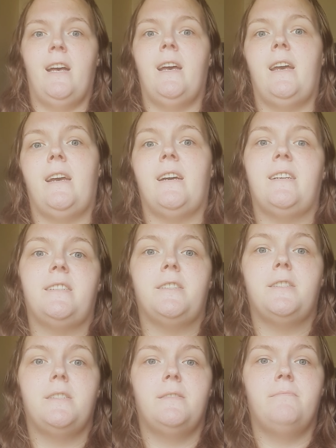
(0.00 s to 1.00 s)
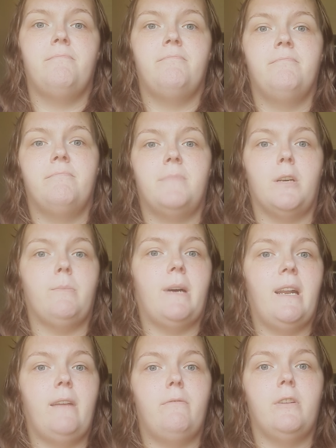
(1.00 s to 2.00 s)
And
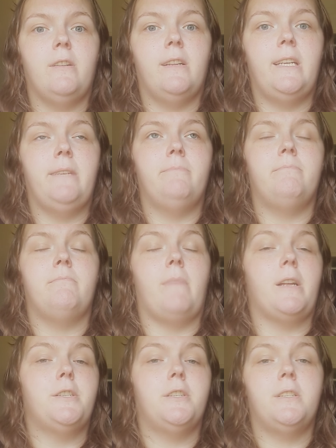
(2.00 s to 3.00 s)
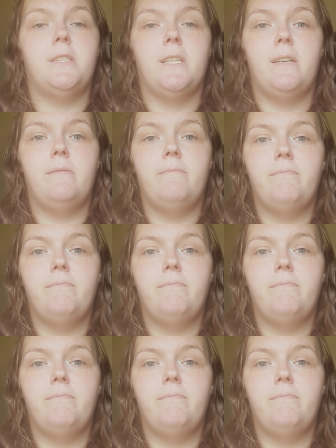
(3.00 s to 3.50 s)
nobody really mentions it.